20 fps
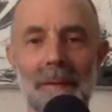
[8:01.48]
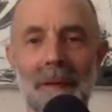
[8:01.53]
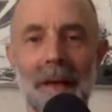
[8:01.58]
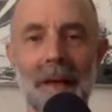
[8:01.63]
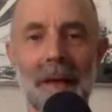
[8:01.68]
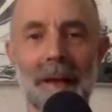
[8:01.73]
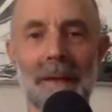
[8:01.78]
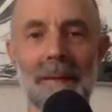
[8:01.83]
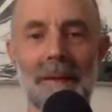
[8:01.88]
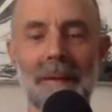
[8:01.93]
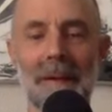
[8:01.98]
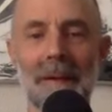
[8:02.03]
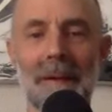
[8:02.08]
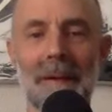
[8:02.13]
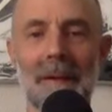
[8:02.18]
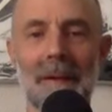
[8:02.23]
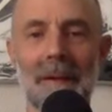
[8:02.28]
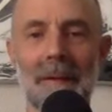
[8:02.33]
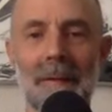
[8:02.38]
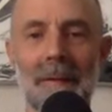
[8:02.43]
that
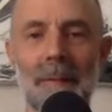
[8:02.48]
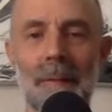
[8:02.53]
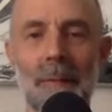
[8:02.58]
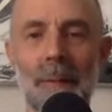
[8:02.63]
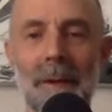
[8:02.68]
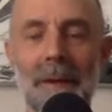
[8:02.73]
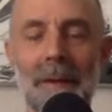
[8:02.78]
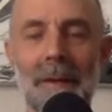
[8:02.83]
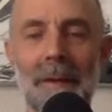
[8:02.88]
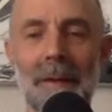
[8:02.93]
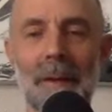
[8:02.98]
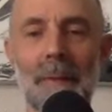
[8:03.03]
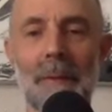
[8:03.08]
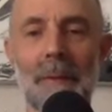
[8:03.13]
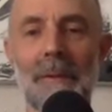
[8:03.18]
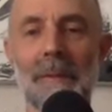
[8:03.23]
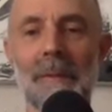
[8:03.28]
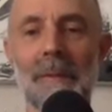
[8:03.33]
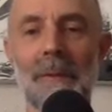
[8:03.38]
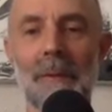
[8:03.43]
we
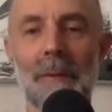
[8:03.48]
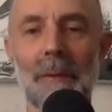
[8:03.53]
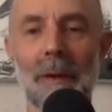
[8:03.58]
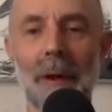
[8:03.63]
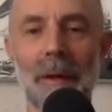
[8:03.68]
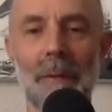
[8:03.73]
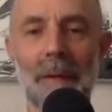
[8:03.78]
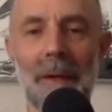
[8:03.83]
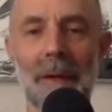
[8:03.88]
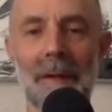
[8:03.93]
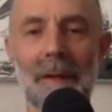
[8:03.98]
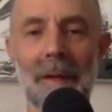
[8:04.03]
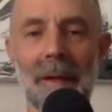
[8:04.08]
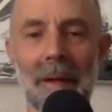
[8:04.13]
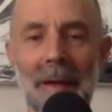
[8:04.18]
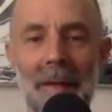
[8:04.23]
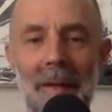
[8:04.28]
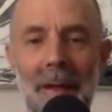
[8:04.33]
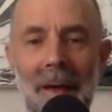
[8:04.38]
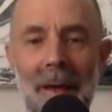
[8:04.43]
humans can grow in
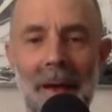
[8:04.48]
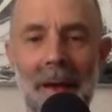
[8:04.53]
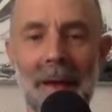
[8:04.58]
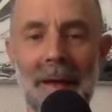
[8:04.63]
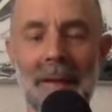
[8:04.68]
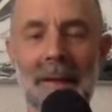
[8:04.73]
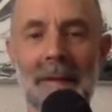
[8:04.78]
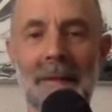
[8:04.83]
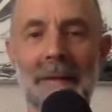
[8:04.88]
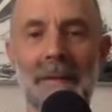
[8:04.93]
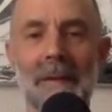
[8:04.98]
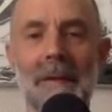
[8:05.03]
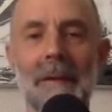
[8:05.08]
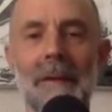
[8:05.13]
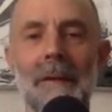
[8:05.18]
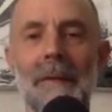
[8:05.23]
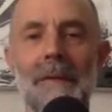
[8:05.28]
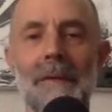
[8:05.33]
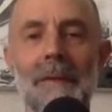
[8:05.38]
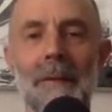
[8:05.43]
and
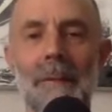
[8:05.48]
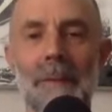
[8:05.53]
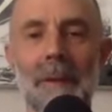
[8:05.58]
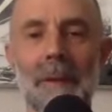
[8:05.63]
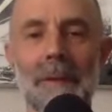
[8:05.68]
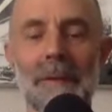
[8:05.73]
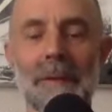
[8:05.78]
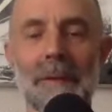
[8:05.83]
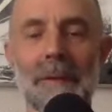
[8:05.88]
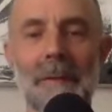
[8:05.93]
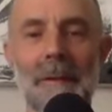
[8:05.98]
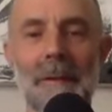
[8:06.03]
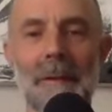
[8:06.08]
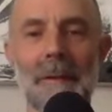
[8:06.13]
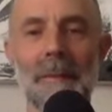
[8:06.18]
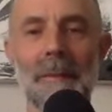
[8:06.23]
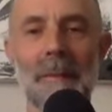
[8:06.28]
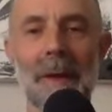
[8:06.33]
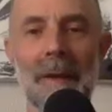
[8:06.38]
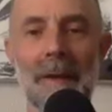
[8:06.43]
to which
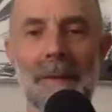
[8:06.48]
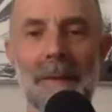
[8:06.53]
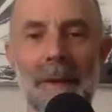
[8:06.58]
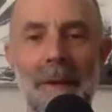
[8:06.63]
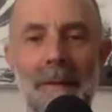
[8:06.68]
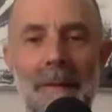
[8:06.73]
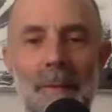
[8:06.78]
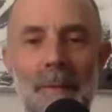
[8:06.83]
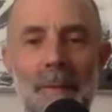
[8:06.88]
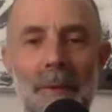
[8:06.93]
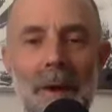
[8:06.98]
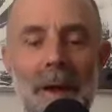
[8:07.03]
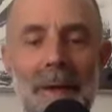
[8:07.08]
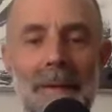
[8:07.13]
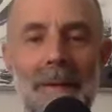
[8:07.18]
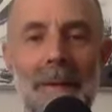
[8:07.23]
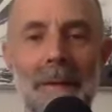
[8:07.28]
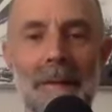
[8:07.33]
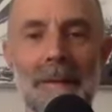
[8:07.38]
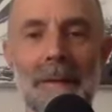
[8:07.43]
meditation
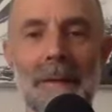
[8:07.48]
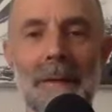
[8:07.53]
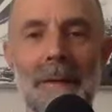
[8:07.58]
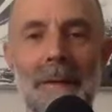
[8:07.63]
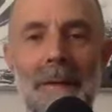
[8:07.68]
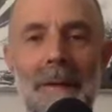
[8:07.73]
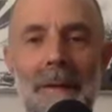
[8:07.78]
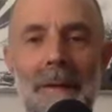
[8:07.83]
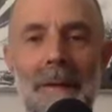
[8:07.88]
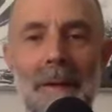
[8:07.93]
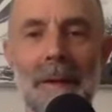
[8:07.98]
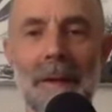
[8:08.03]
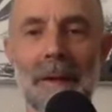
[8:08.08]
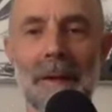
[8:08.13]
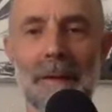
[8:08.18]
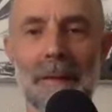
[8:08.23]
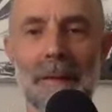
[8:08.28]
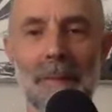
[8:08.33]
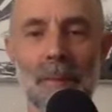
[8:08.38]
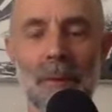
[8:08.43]
practice
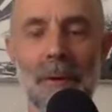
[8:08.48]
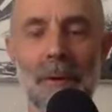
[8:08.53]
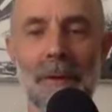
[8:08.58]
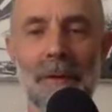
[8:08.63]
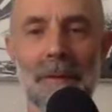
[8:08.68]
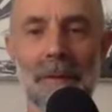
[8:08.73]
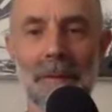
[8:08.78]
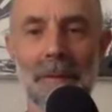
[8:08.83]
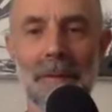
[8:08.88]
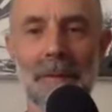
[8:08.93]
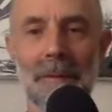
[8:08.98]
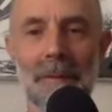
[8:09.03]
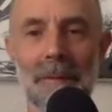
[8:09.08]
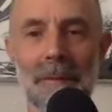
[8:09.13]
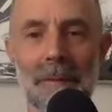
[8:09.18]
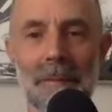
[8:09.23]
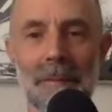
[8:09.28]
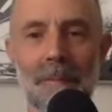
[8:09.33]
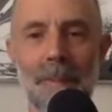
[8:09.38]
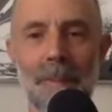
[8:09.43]
is pertinent.
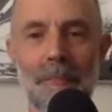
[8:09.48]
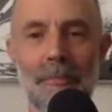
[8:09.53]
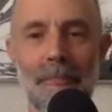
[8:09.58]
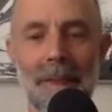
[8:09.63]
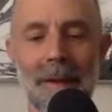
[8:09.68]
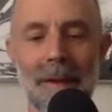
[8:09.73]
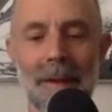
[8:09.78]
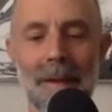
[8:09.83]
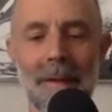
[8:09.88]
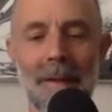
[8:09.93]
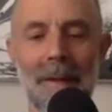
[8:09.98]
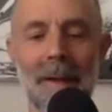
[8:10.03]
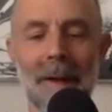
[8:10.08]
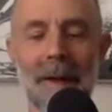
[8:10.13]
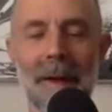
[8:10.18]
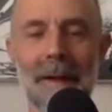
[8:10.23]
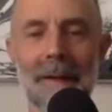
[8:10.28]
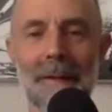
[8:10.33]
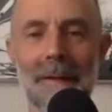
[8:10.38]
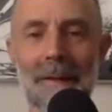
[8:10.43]

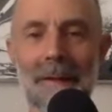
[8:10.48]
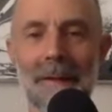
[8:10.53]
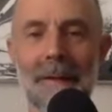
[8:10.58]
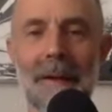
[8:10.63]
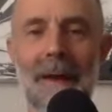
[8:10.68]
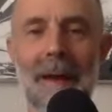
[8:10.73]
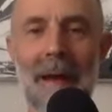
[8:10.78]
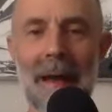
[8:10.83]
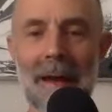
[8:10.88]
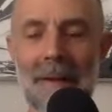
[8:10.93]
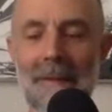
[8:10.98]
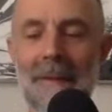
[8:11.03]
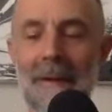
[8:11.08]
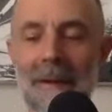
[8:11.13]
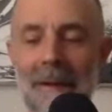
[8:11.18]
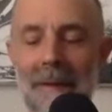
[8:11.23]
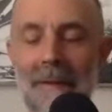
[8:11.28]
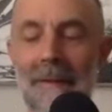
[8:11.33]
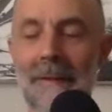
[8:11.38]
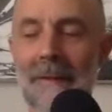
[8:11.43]
And
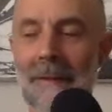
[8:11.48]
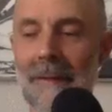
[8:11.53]
actually,